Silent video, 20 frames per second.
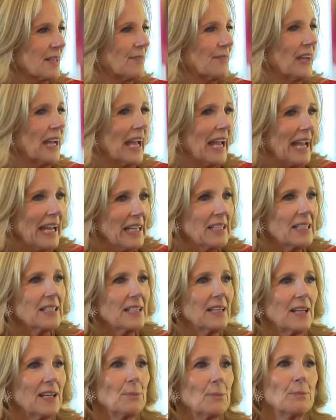of
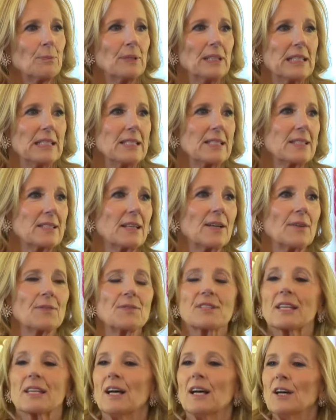hand-cut peace doves